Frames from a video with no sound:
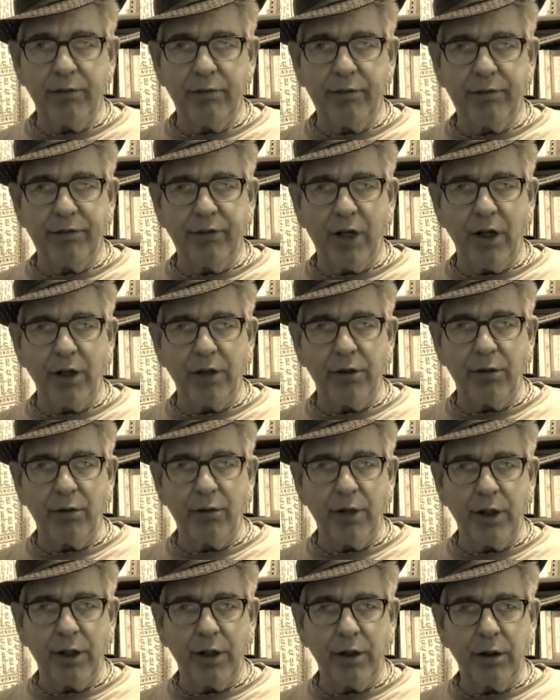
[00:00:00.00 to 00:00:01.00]
father
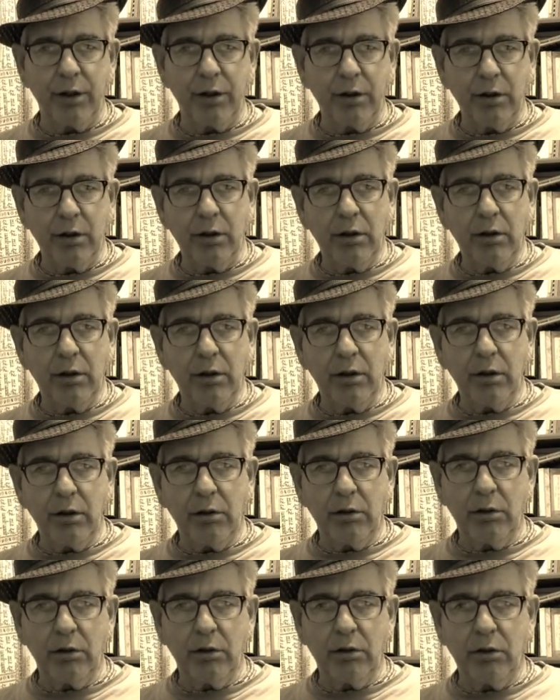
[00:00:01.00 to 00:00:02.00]
ran
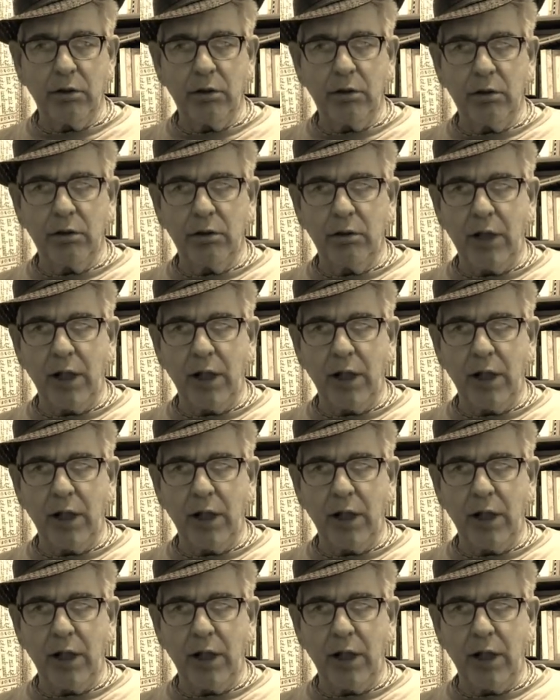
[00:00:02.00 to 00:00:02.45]
a